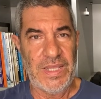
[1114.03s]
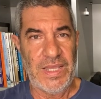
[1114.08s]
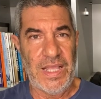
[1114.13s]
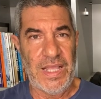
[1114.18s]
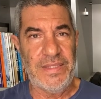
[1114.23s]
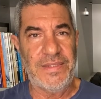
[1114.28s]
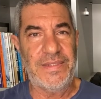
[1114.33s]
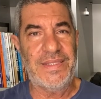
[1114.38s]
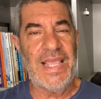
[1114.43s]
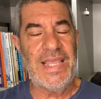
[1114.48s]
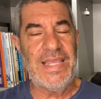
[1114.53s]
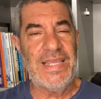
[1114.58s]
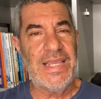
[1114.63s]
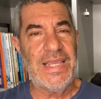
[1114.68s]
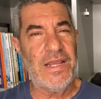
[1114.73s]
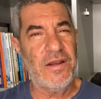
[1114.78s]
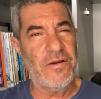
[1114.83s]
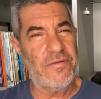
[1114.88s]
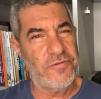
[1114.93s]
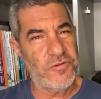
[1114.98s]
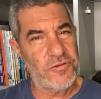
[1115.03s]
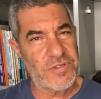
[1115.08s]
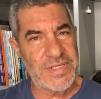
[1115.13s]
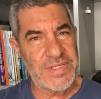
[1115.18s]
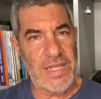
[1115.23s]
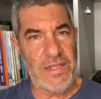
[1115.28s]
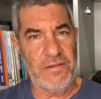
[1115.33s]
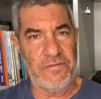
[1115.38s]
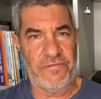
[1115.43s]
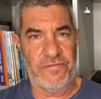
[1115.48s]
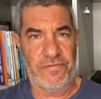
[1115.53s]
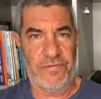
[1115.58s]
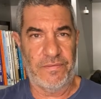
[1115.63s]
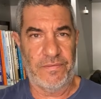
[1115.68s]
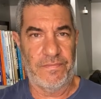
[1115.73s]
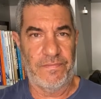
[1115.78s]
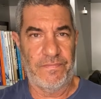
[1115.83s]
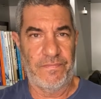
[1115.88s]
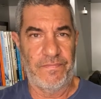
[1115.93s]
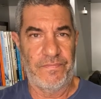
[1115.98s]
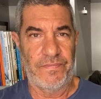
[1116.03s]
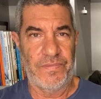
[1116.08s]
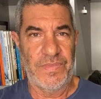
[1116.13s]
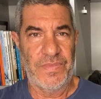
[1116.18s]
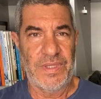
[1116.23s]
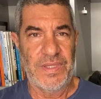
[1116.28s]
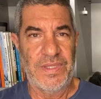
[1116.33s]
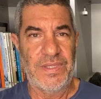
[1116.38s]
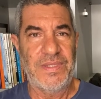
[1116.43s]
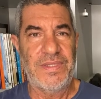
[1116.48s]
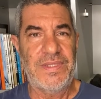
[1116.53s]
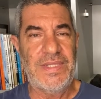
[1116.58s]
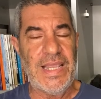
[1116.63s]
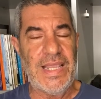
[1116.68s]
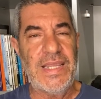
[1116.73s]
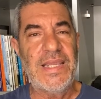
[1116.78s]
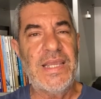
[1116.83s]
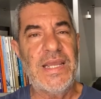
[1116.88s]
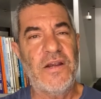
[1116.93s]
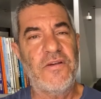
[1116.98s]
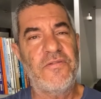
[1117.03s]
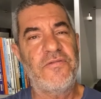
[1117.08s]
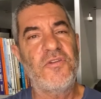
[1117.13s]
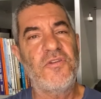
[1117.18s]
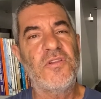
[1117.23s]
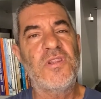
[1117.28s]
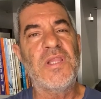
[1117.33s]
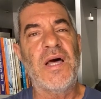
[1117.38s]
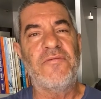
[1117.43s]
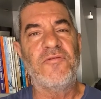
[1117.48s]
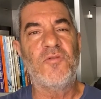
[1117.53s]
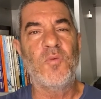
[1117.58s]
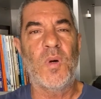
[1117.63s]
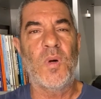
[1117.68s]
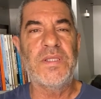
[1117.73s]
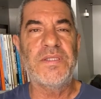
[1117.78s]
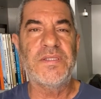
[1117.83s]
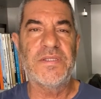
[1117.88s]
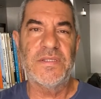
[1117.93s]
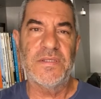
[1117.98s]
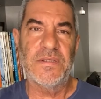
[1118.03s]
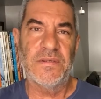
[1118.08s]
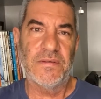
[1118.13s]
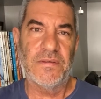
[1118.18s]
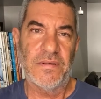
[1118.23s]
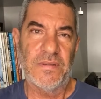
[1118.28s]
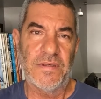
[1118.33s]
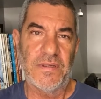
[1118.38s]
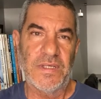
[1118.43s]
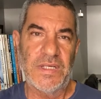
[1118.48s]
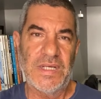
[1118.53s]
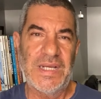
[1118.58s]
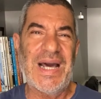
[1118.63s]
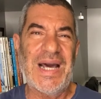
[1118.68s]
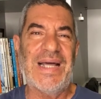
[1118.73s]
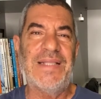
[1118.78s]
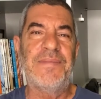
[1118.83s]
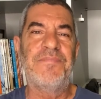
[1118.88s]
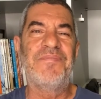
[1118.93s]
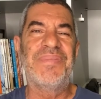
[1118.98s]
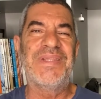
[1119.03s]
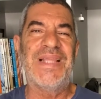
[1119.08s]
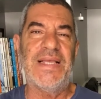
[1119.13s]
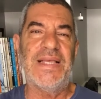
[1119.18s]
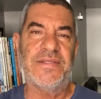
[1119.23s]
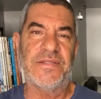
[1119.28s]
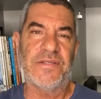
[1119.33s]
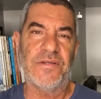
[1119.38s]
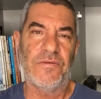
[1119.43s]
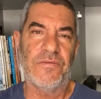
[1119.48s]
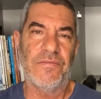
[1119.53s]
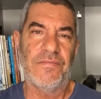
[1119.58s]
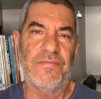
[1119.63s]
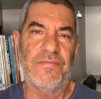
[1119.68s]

and take care of yourself. Take care of your loved ones. God bless you.